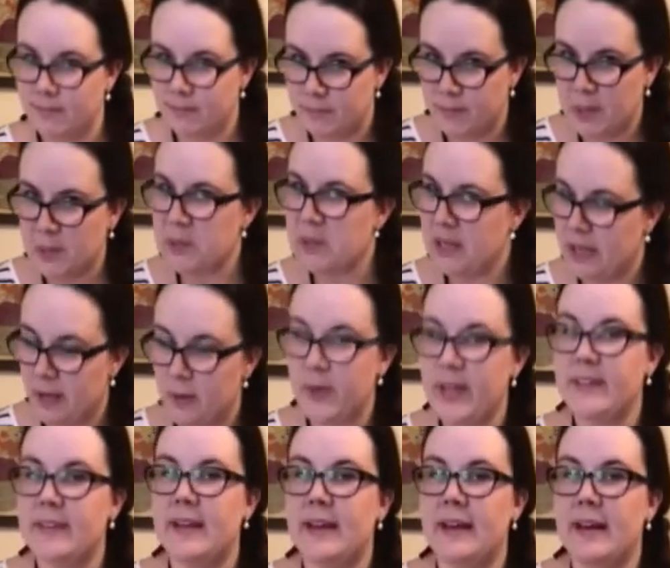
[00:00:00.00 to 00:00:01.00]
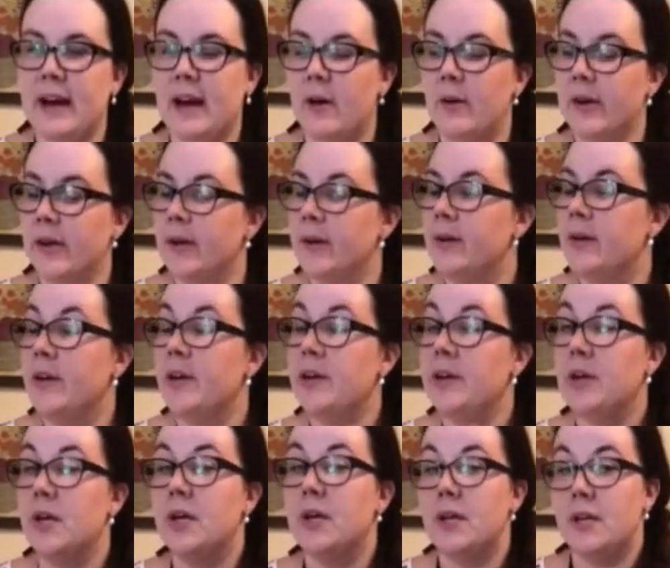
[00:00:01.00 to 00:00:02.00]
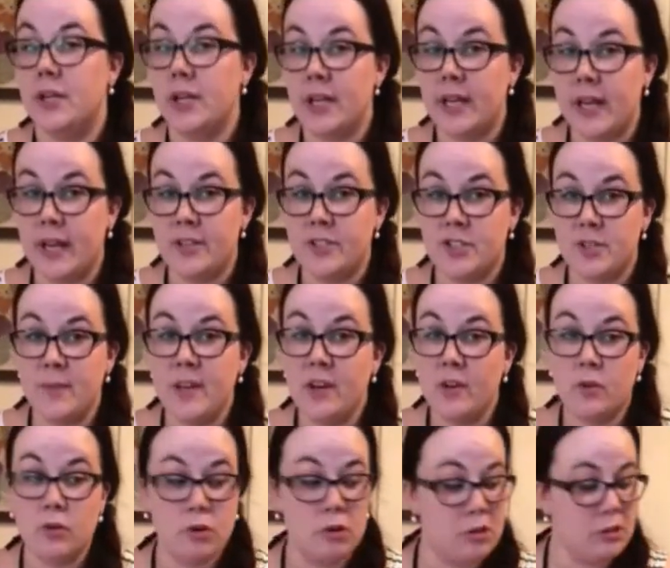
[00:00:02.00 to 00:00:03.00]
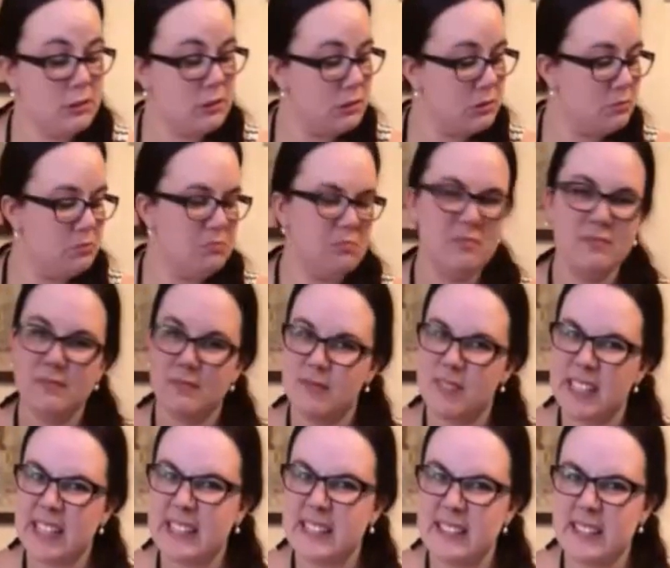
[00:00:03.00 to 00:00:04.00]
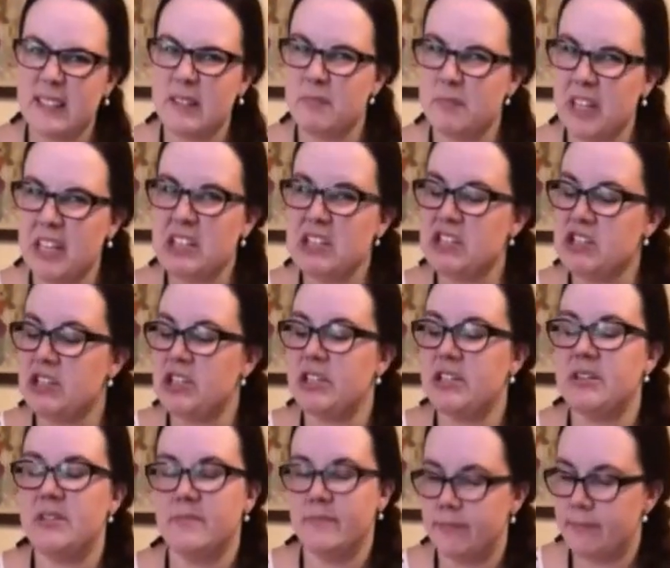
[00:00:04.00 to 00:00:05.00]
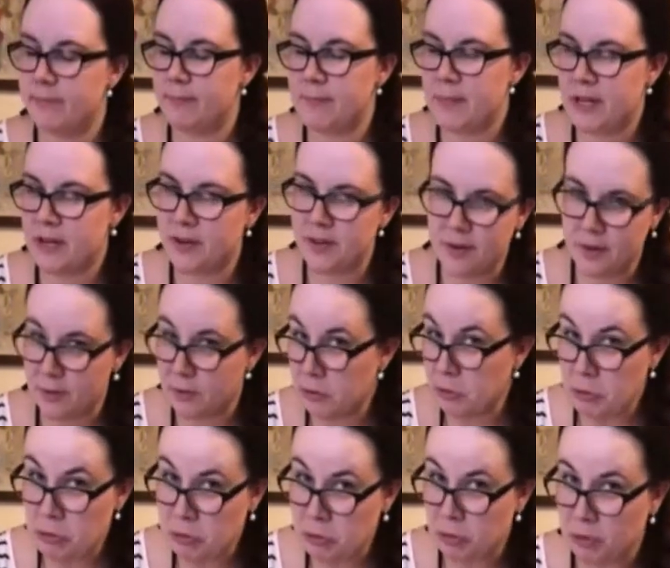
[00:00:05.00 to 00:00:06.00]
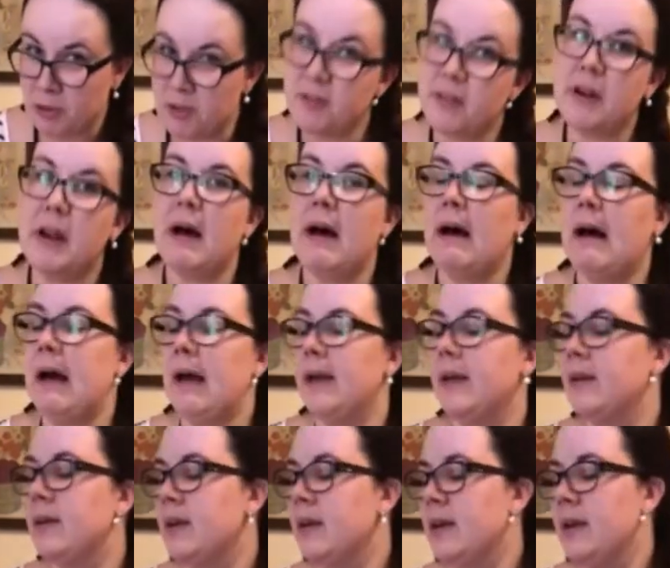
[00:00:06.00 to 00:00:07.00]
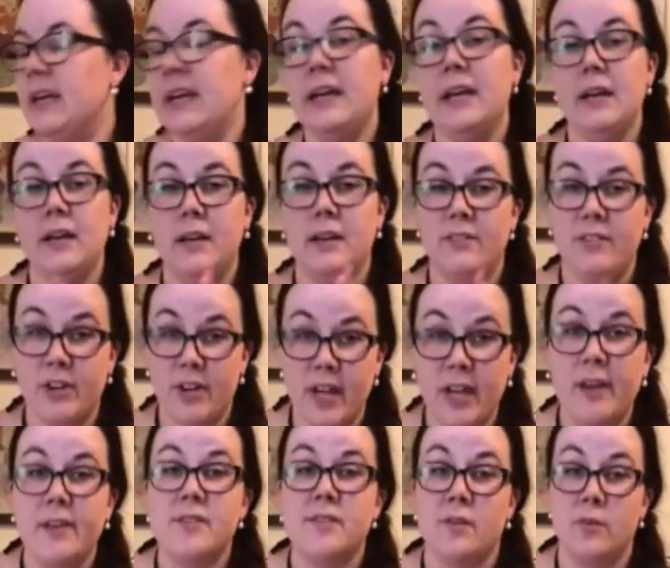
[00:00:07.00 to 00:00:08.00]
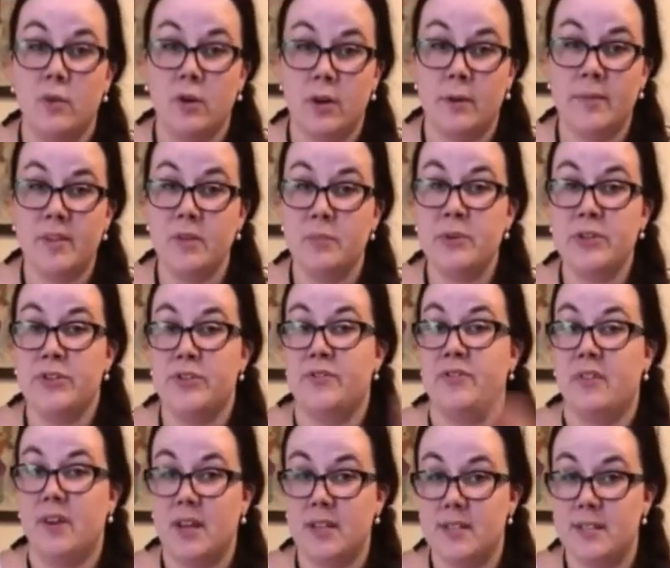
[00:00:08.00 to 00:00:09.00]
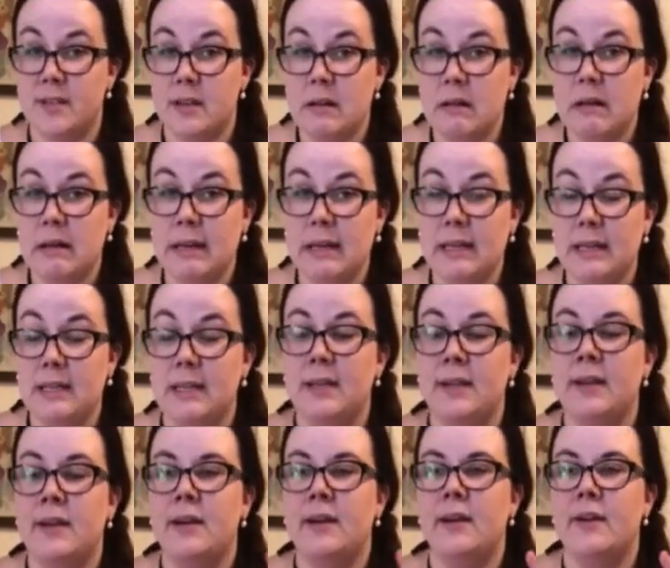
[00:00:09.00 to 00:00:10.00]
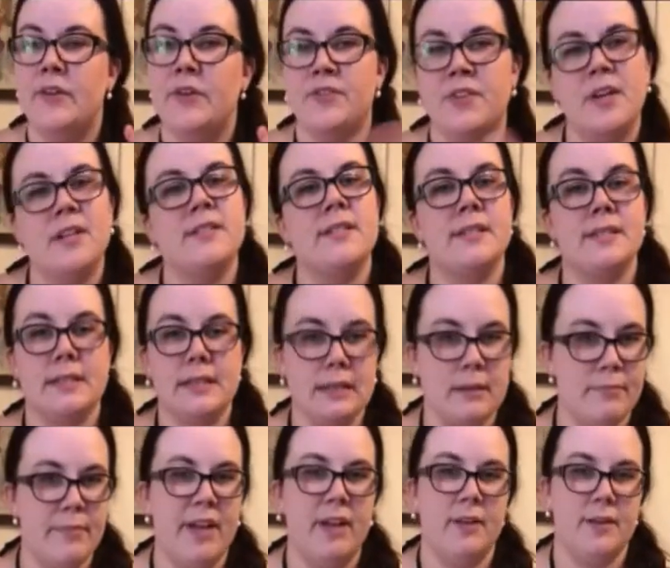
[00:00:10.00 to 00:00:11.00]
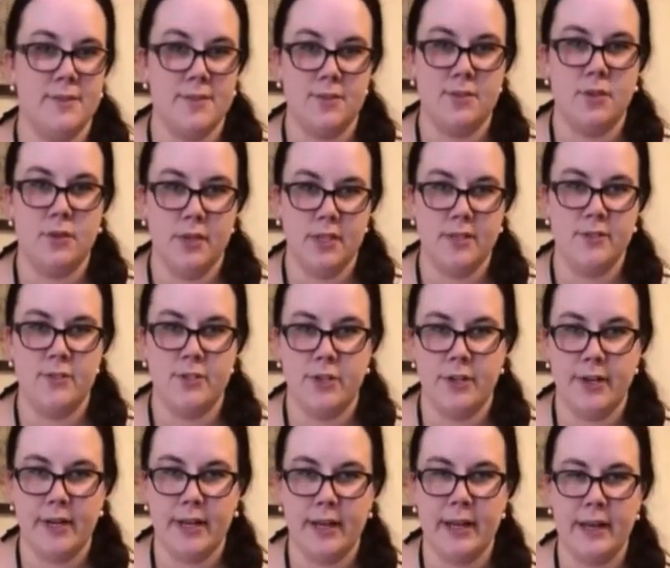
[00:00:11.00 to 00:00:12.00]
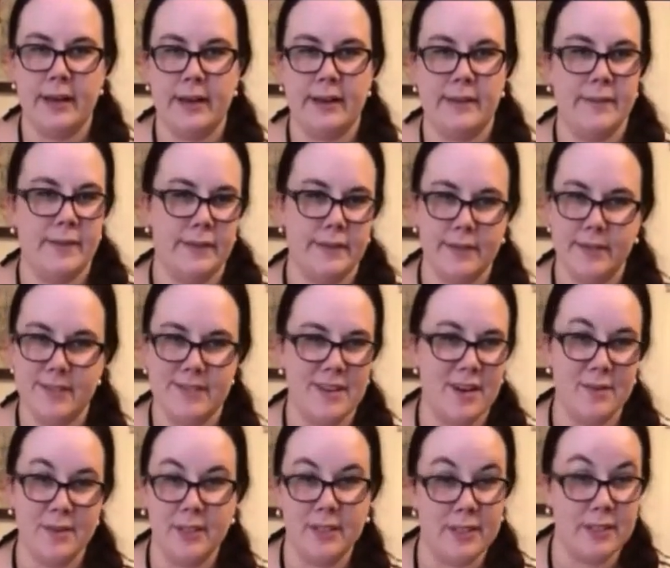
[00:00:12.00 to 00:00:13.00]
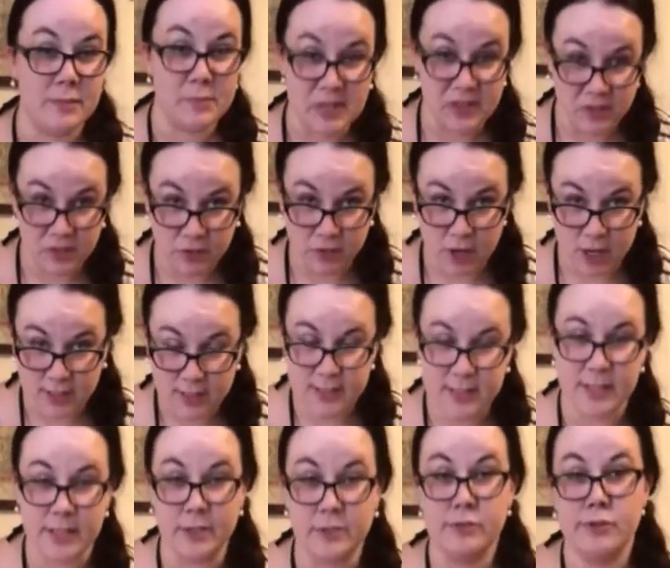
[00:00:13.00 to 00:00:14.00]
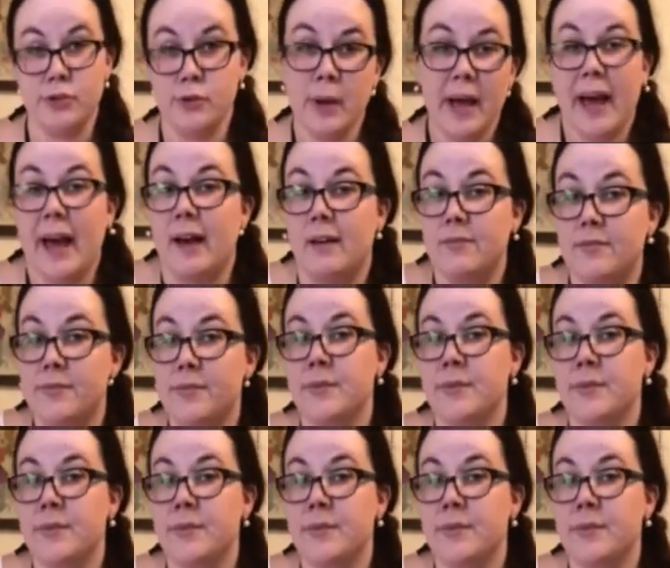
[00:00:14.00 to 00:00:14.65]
Remember, you gotta wait that hour. Your cakes should be cooled. Test them, make sure that they're a little cooler than hot. If your cakes are warm and you put your frosting on it, the frosting is gonna melt and soak into your cake, and then there's not really gonna be frosting to have.